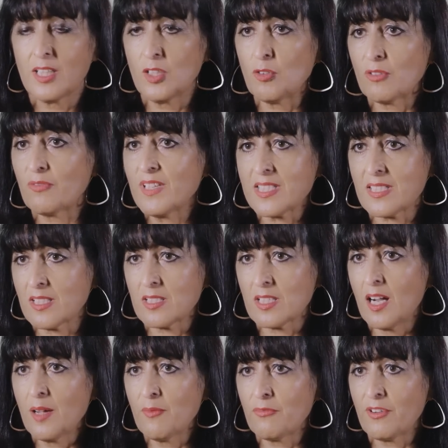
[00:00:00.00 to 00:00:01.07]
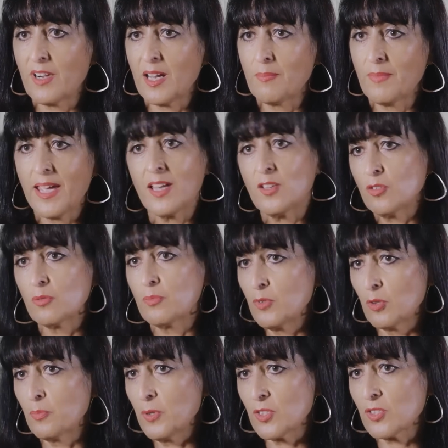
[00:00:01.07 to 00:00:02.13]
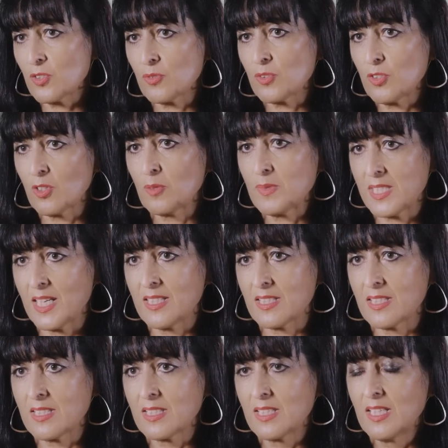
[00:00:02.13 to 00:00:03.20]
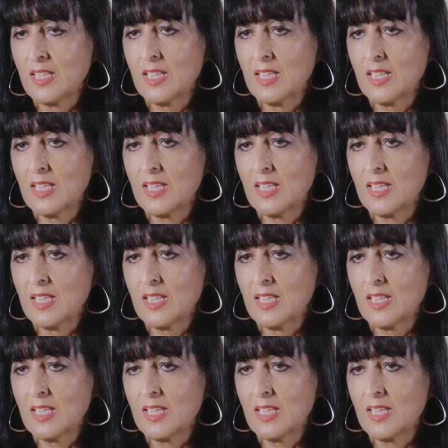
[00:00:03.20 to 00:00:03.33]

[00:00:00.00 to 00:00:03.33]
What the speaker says: your investing time frame, and your personal circumstances.